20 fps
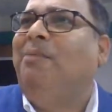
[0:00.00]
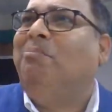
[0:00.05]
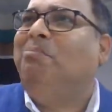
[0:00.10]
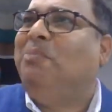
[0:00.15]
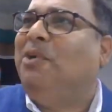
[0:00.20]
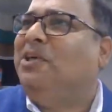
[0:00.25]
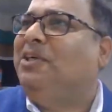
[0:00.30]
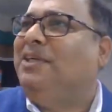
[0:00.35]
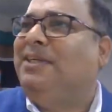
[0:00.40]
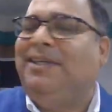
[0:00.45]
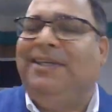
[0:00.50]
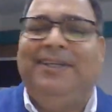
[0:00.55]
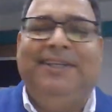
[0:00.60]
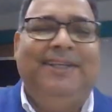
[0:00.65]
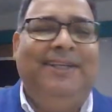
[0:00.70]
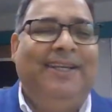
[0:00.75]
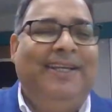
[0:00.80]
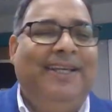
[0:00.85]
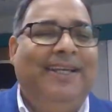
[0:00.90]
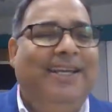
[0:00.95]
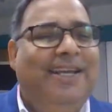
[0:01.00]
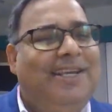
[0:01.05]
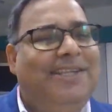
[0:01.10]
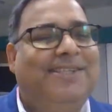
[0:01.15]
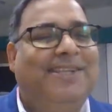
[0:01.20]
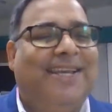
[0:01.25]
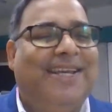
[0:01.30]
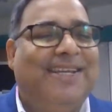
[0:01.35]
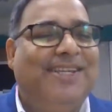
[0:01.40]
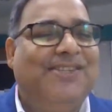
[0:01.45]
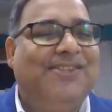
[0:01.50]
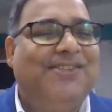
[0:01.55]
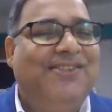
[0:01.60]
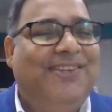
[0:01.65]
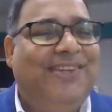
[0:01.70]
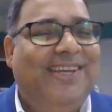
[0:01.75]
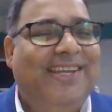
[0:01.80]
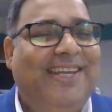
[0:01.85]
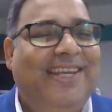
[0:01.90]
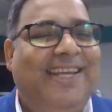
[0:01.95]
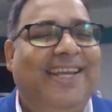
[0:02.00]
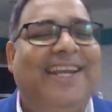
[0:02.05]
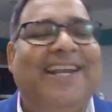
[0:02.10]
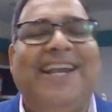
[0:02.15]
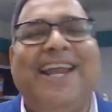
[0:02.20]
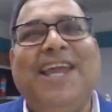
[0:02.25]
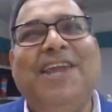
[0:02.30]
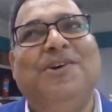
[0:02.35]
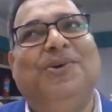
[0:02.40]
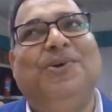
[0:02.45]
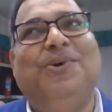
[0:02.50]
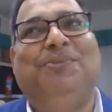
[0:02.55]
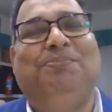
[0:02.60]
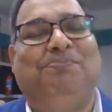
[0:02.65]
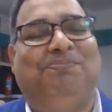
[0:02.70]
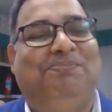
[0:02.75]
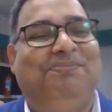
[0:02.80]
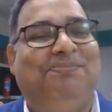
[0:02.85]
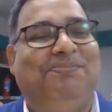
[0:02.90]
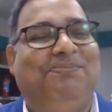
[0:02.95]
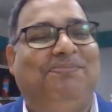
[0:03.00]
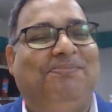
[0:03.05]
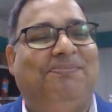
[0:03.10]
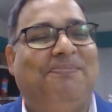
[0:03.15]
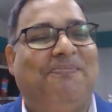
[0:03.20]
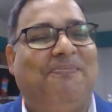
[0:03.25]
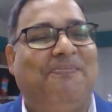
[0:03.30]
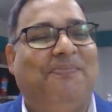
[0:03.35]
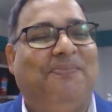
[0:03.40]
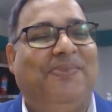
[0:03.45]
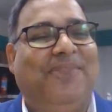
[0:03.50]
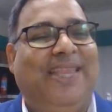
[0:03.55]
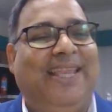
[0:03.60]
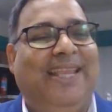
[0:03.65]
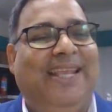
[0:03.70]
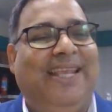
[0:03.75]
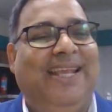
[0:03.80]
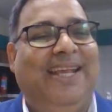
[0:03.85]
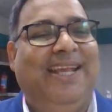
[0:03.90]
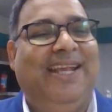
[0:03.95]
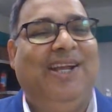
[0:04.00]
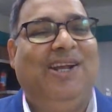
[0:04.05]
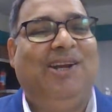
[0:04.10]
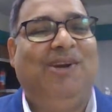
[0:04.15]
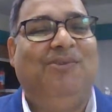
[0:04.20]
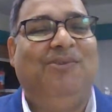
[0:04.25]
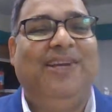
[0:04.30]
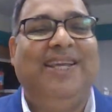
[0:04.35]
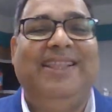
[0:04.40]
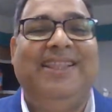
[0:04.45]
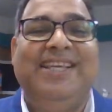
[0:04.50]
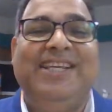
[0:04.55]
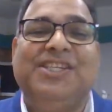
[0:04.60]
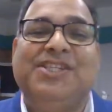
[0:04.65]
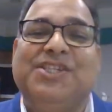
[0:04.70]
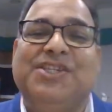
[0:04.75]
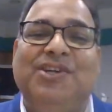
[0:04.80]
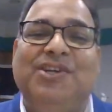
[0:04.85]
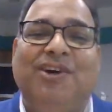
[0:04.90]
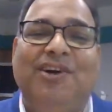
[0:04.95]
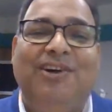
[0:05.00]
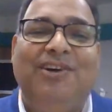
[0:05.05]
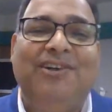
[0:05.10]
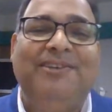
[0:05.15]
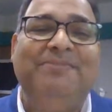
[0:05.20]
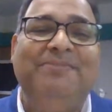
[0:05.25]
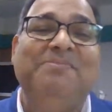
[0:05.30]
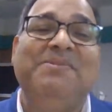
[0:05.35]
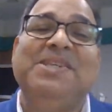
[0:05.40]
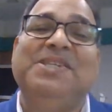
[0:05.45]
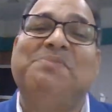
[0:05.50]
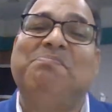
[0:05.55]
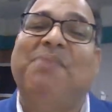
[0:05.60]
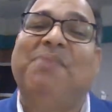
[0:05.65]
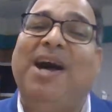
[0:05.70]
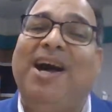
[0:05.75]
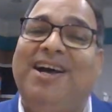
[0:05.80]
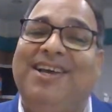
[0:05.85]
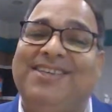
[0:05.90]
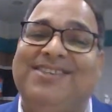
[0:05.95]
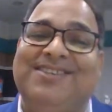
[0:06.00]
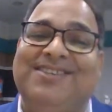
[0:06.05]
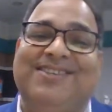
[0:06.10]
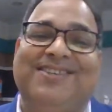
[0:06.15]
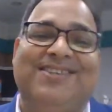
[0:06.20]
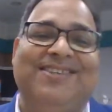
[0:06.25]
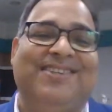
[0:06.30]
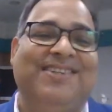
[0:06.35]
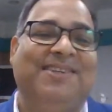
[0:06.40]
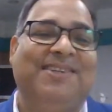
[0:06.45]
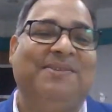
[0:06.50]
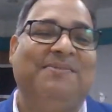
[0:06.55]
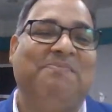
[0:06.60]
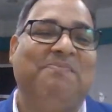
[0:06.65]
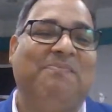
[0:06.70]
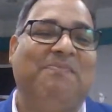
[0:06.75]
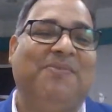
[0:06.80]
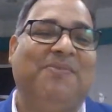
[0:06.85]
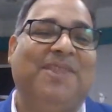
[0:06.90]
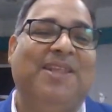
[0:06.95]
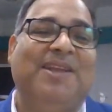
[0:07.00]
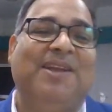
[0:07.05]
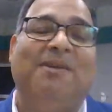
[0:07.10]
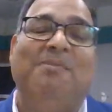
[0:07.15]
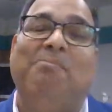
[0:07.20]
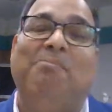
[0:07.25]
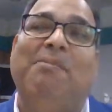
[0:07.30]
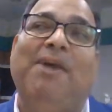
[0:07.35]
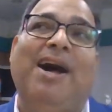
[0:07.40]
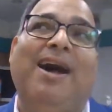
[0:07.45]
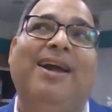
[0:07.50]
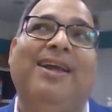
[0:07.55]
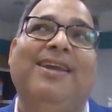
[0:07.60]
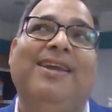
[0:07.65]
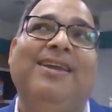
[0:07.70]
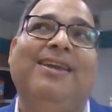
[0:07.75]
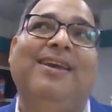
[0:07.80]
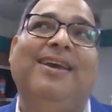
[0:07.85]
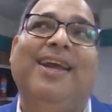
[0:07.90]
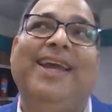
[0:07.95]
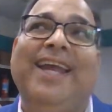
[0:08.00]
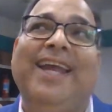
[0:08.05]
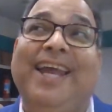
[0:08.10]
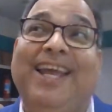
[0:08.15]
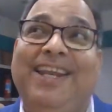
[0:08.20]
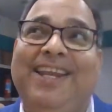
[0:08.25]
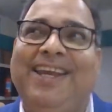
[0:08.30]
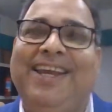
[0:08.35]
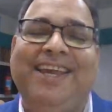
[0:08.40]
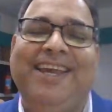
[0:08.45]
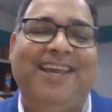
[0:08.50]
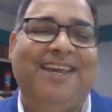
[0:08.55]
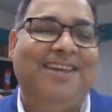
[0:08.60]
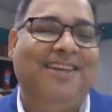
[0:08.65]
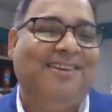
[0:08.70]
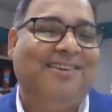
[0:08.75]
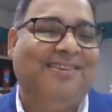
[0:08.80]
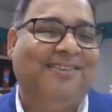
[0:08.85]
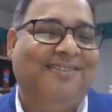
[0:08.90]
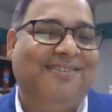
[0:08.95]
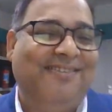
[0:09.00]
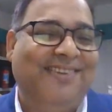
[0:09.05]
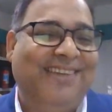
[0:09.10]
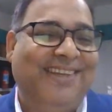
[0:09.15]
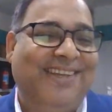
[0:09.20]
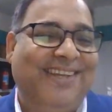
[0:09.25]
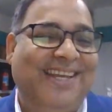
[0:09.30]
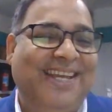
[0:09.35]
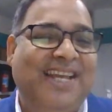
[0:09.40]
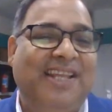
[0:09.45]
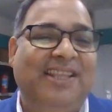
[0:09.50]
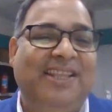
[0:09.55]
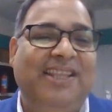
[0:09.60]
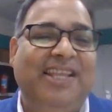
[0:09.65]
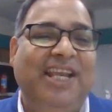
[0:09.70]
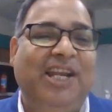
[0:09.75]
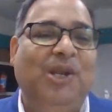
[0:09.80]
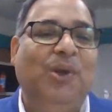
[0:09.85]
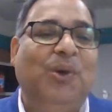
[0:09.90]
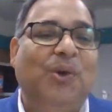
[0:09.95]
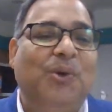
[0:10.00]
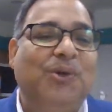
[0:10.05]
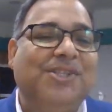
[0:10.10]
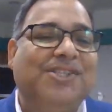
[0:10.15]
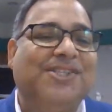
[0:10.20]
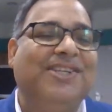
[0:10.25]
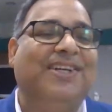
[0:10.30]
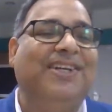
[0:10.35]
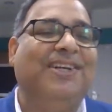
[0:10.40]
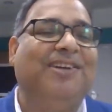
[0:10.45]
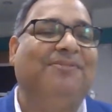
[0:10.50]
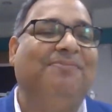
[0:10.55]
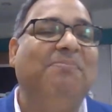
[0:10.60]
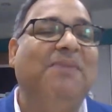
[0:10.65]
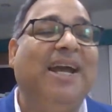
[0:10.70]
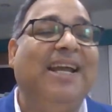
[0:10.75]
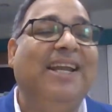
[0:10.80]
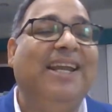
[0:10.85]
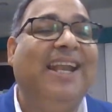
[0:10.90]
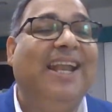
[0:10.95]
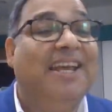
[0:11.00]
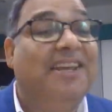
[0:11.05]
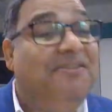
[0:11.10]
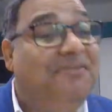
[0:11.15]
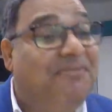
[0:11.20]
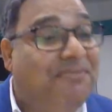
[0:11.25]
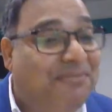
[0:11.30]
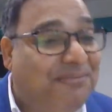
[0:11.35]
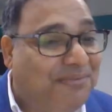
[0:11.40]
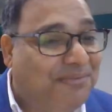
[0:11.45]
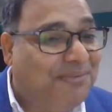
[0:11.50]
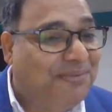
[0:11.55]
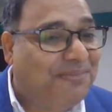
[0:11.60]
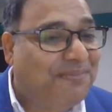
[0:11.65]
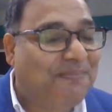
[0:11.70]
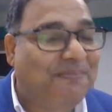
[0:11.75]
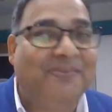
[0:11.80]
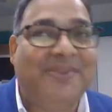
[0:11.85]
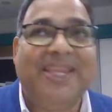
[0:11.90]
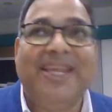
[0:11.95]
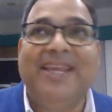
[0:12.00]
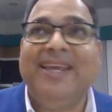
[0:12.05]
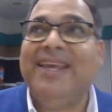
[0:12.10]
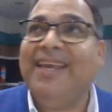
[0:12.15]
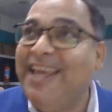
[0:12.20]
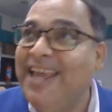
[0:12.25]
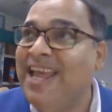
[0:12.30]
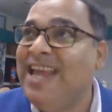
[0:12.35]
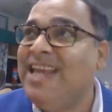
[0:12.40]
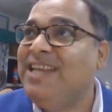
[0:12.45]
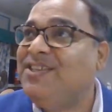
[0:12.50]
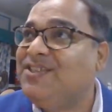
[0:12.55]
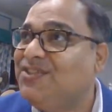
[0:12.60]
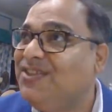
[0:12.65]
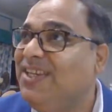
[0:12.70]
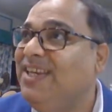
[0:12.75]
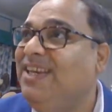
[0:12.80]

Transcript: But he says, yet I hope when the storm is past, my helice, the lodestar of my life, Helice,